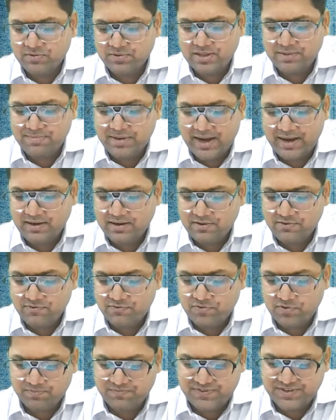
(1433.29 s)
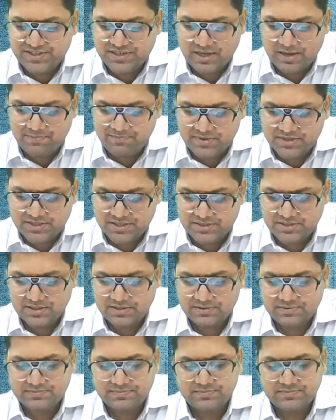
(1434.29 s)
to the brand from which I am purchasing.